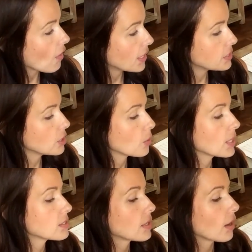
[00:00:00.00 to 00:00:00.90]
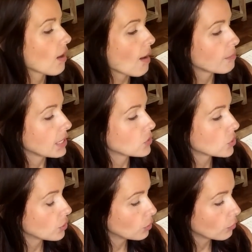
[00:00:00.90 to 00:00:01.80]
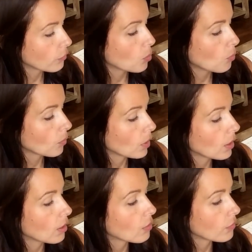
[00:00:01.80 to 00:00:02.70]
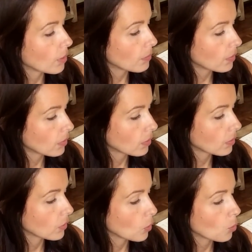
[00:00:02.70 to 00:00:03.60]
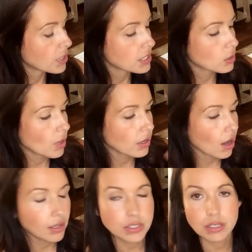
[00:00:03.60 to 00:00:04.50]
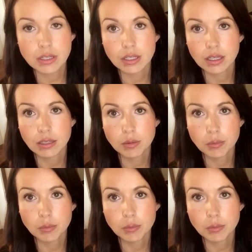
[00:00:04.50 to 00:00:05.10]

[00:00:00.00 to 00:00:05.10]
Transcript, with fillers: all they do is they copy 2 from the printed one onto the